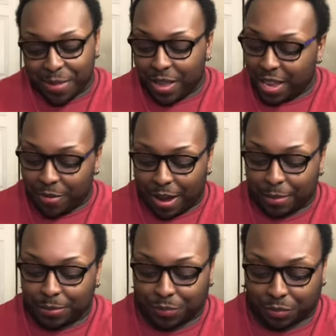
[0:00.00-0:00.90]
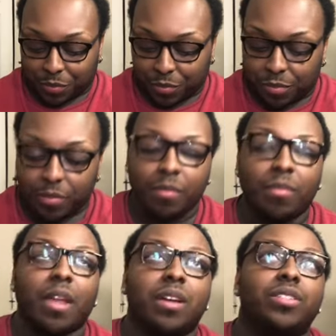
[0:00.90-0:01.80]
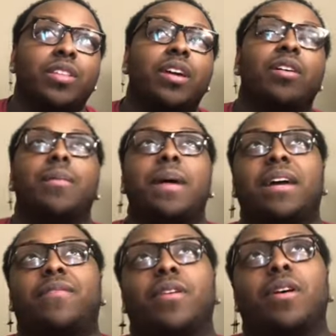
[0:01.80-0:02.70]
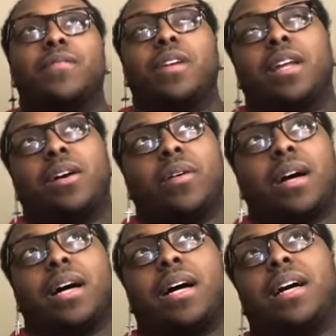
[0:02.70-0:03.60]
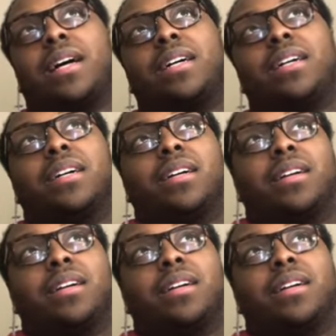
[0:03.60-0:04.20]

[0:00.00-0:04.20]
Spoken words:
But anyway, so they're going back and forth, you know.